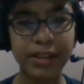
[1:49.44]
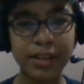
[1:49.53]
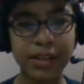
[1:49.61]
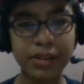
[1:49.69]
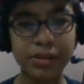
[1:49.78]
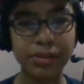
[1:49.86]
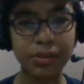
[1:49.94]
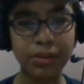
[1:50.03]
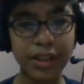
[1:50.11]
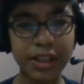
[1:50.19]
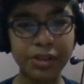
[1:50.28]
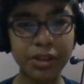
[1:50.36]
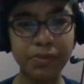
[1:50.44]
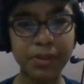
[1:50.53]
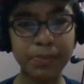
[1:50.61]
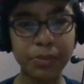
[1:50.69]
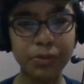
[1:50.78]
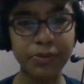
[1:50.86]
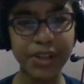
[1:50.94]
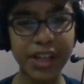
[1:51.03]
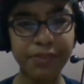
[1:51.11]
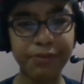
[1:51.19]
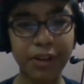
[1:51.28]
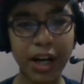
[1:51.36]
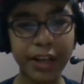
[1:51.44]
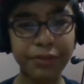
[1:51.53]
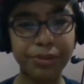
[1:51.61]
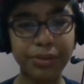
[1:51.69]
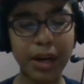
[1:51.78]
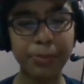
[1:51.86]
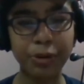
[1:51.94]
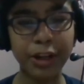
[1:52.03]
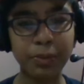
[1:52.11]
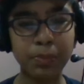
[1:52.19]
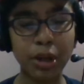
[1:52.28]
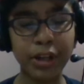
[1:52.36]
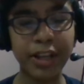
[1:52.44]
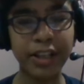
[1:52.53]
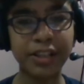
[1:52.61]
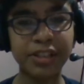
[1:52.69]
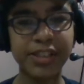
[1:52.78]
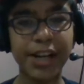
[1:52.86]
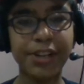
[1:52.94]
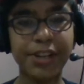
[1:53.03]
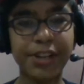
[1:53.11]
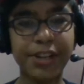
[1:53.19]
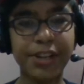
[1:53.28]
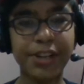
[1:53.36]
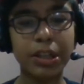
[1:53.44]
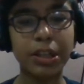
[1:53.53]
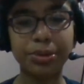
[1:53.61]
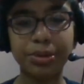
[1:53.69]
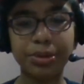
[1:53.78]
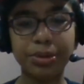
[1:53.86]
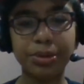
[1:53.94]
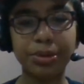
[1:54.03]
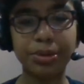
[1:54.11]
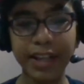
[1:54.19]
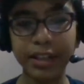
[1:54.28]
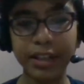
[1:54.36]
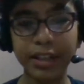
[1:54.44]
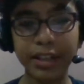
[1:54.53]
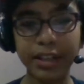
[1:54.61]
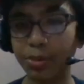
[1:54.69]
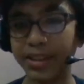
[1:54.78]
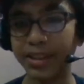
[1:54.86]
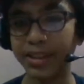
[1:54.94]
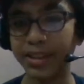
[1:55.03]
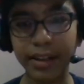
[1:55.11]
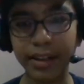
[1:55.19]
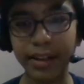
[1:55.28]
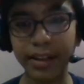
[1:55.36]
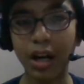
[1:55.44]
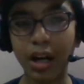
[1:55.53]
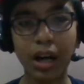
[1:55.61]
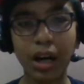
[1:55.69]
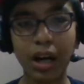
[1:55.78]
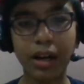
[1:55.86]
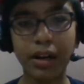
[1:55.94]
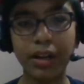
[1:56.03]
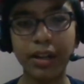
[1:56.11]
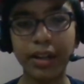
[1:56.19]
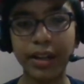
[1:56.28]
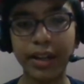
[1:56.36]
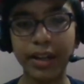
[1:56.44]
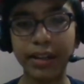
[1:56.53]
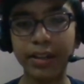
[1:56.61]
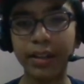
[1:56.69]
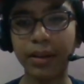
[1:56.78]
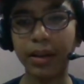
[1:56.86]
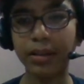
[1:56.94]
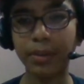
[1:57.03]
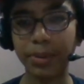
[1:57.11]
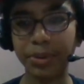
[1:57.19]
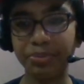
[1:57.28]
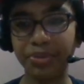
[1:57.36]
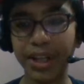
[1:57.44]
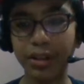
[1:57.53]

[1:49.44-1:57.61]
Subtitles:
So let's go with move e5. So I'm trying blocking the center so that I get to attack in the between.